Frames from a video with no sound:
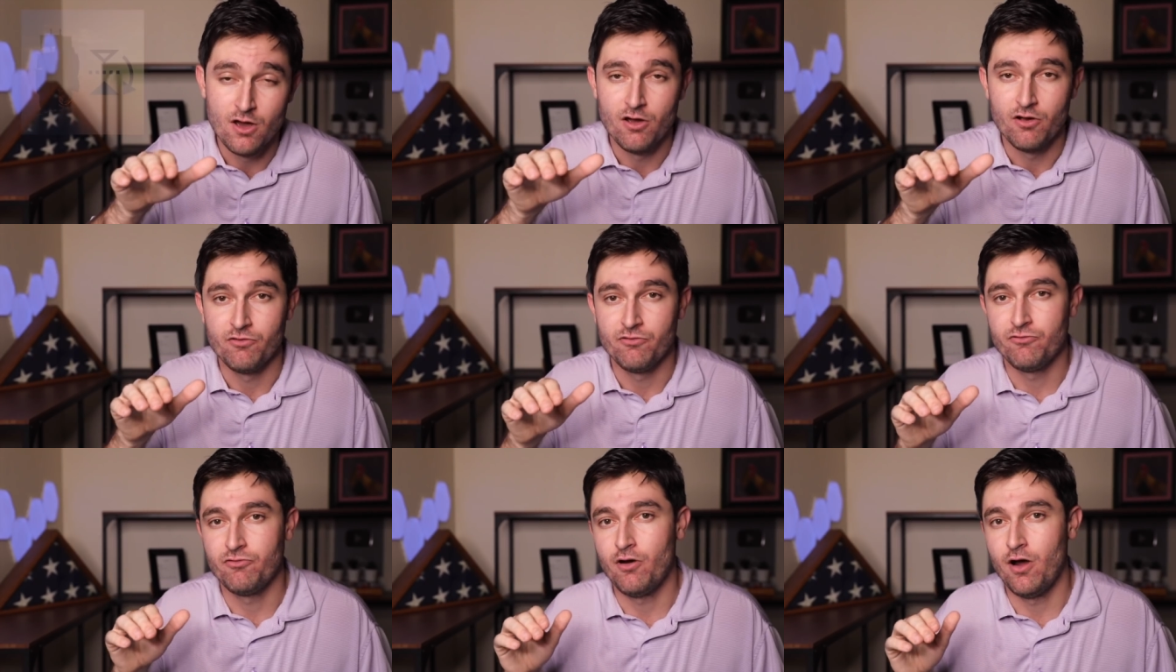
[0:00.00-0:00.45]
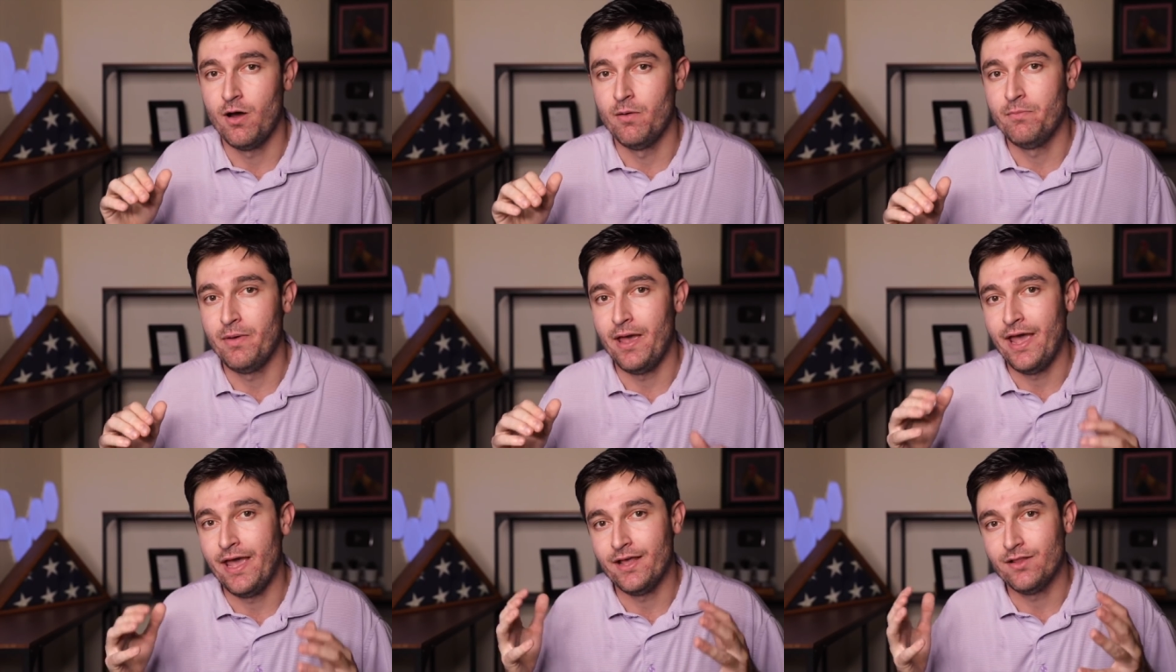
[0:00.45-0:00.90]

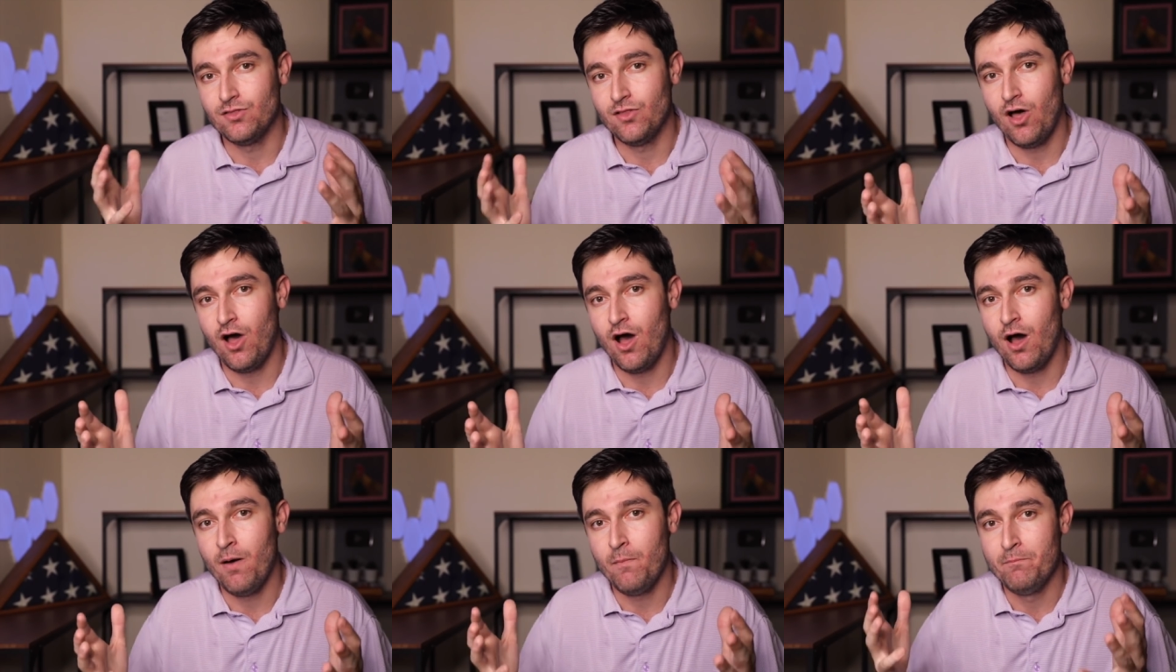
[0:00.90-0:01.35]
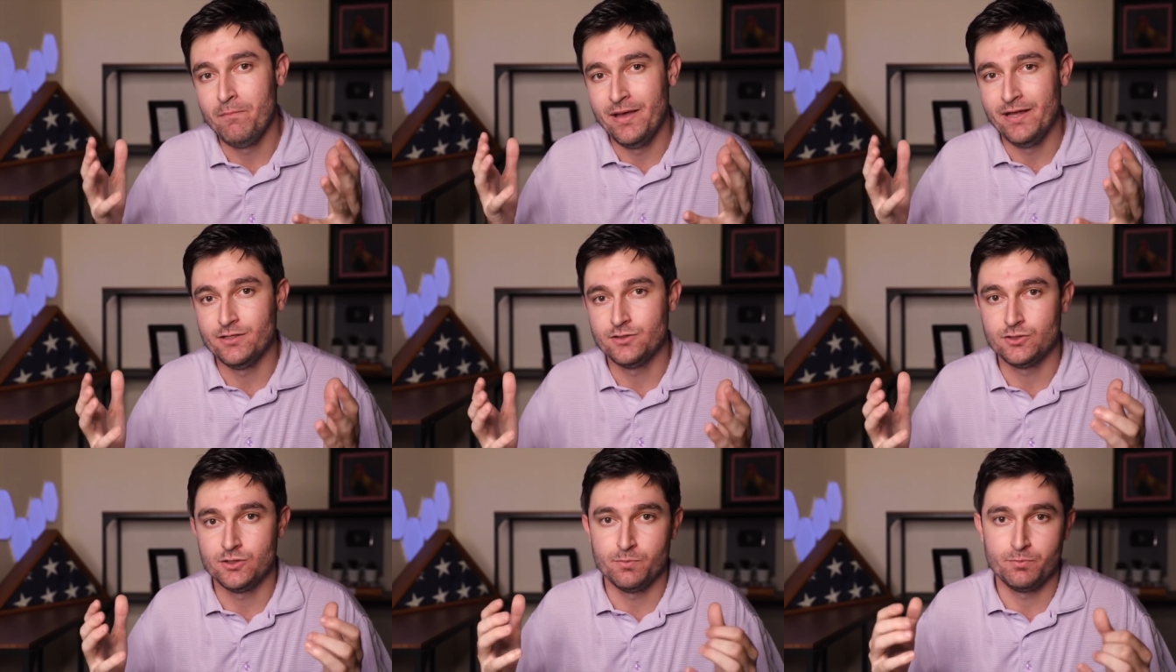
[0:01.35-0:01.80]
from a law
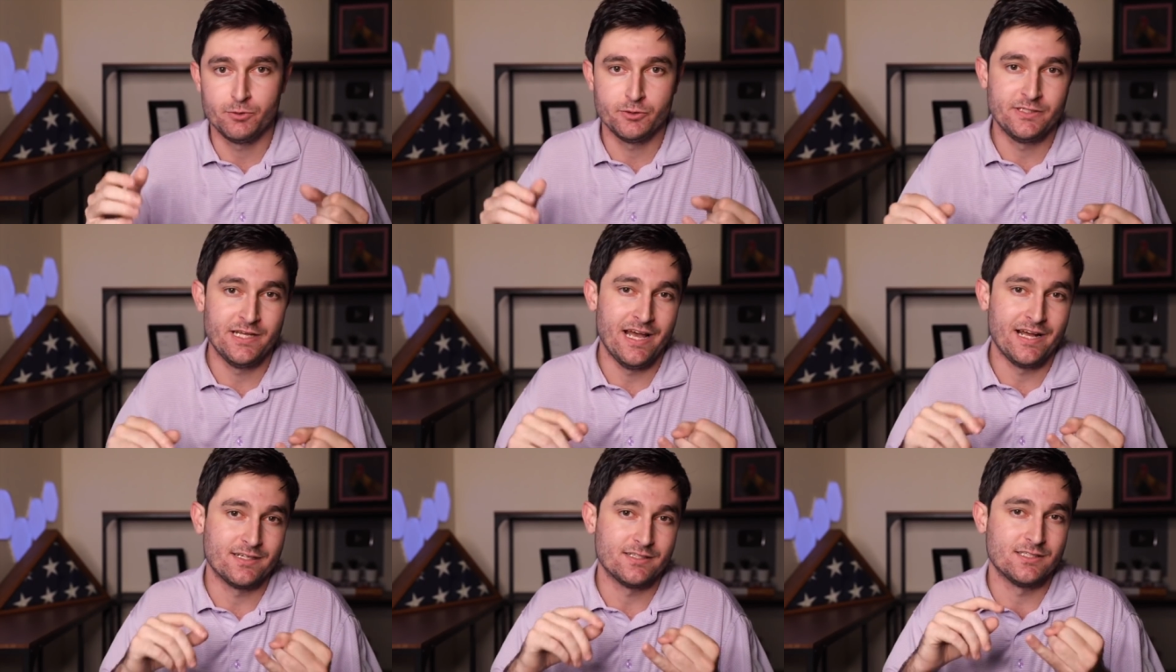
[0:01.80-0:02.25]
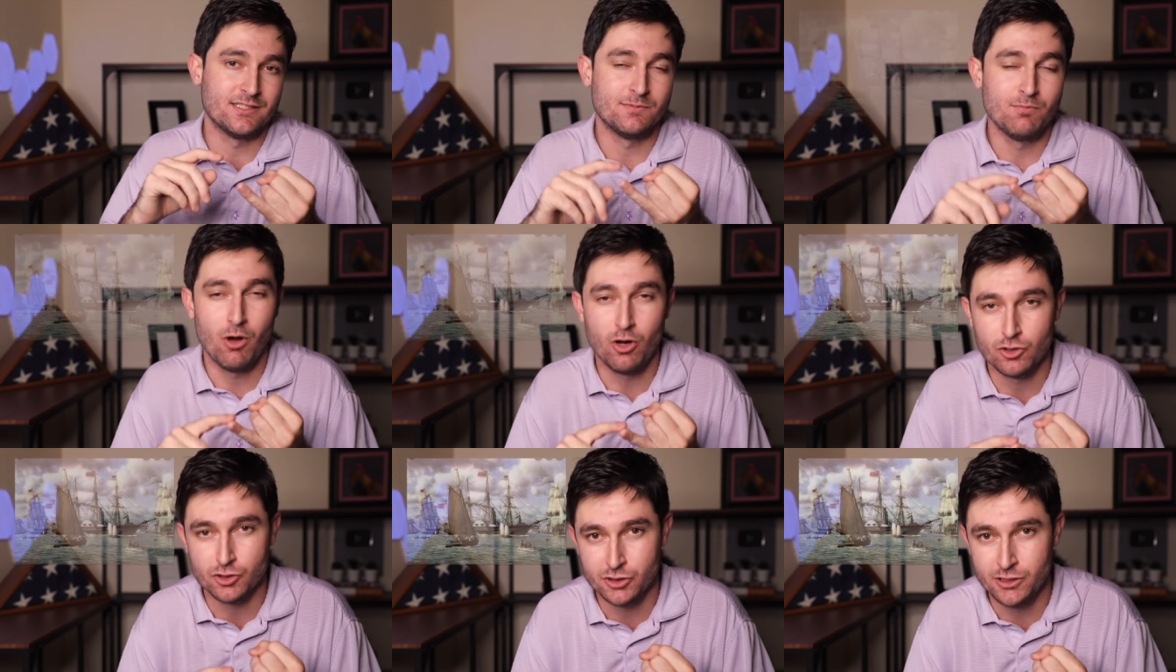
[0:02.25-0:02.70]
meant to protect
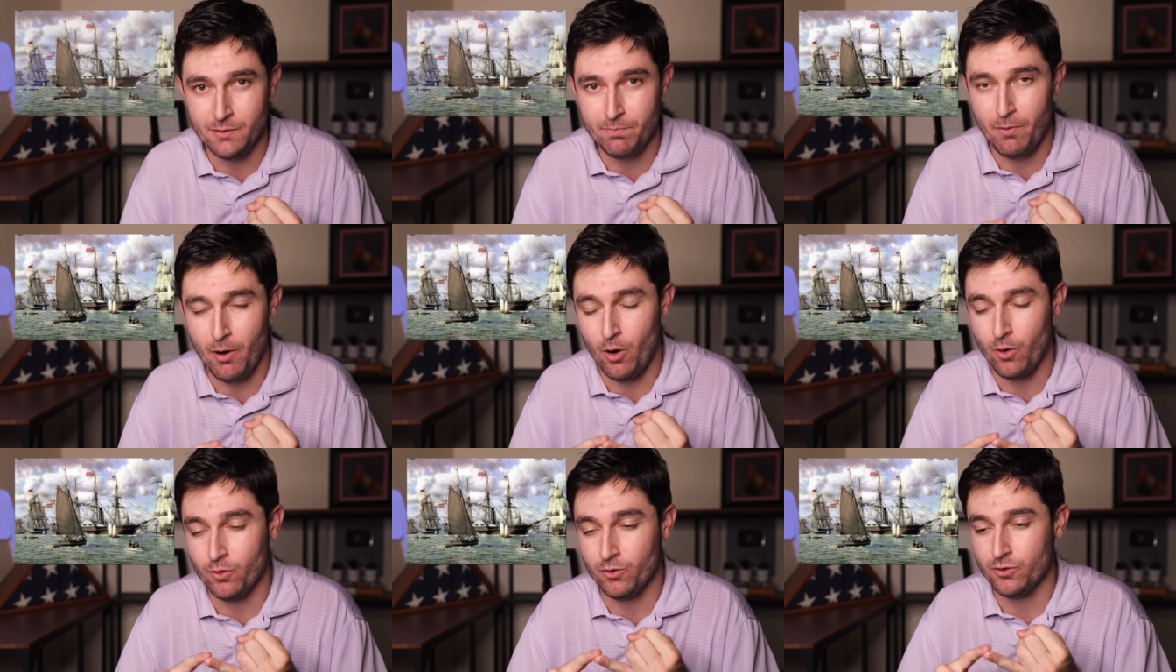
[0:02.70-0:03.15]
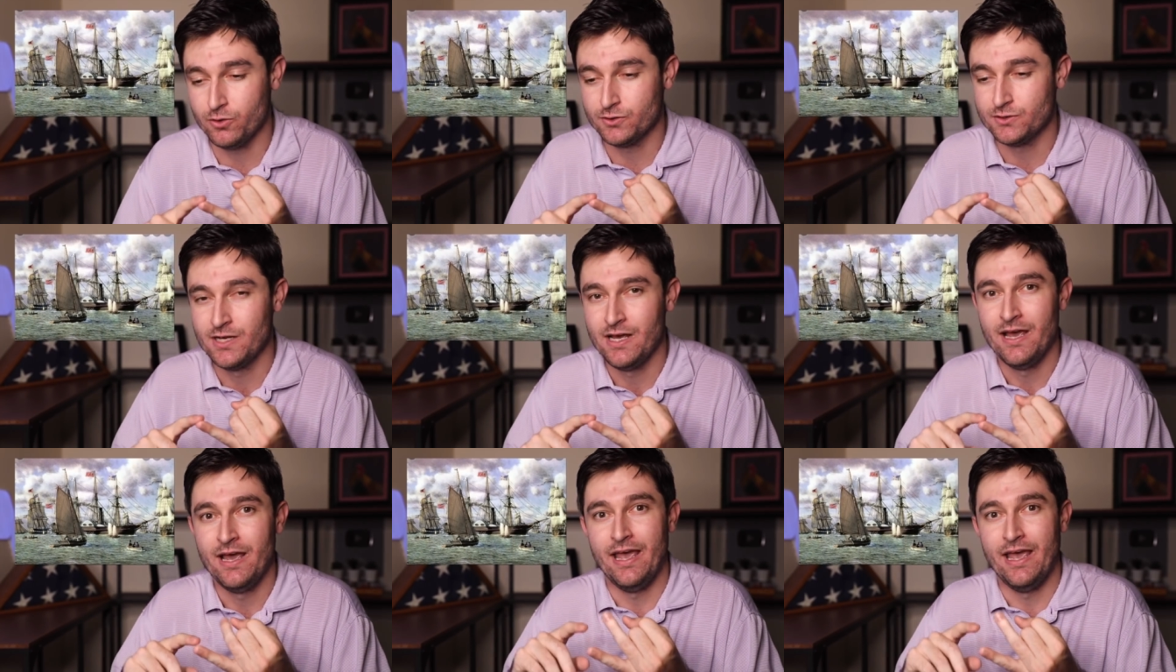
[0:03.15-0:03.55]
small ship owners